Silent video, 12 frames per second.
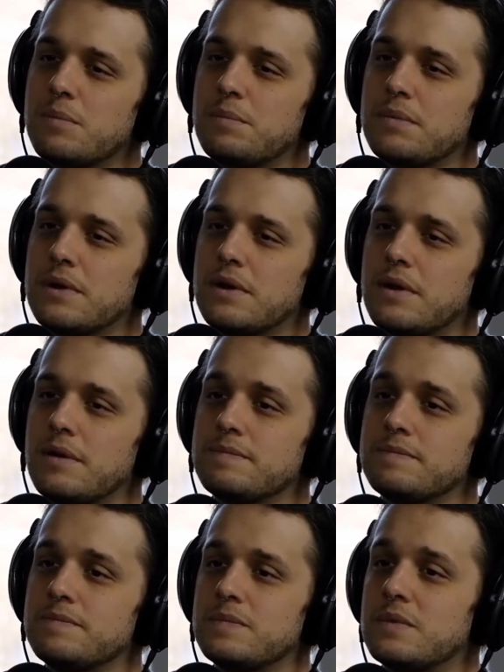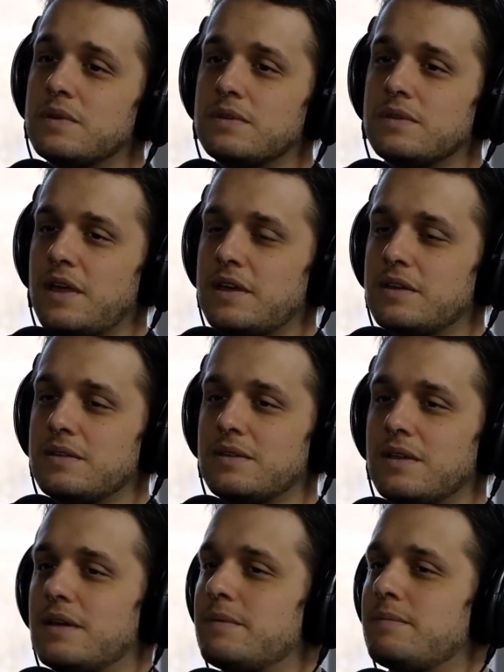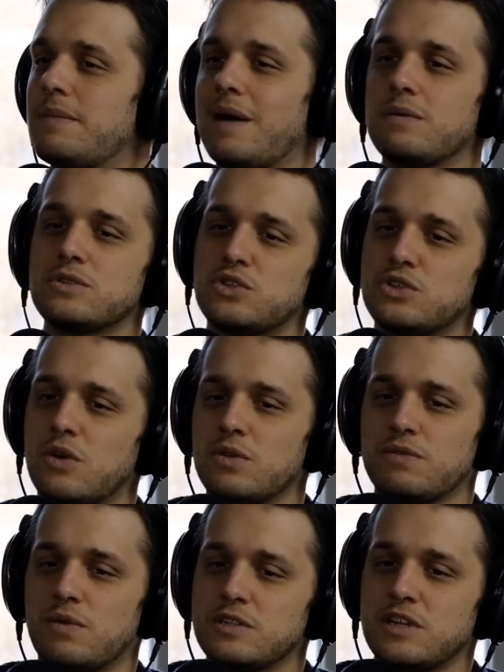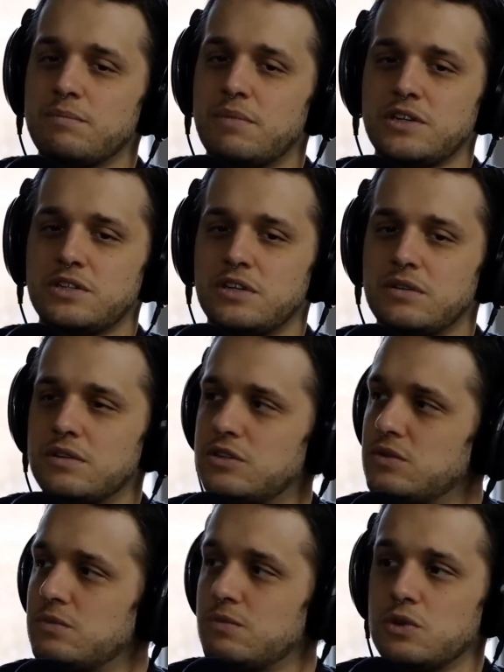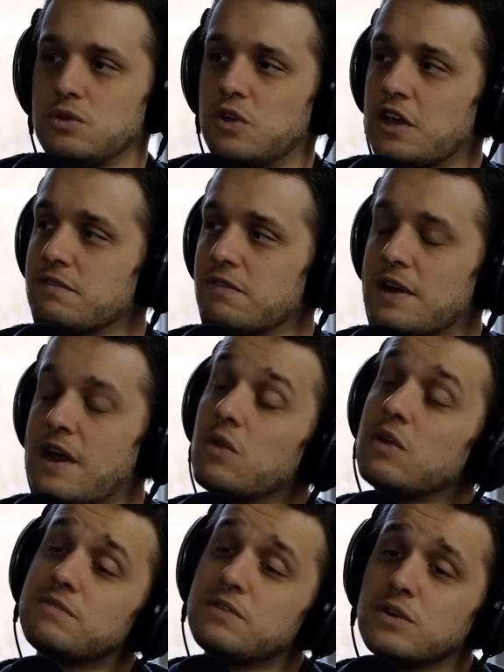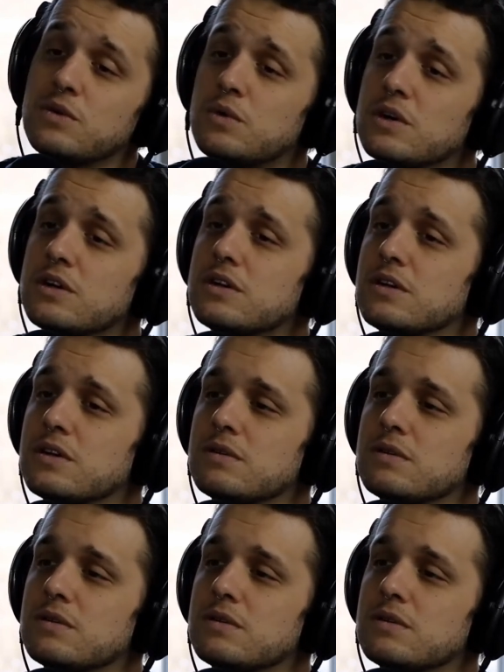end up like how was the show at the 410 pitched to you? Were you looking for an outlet for your work,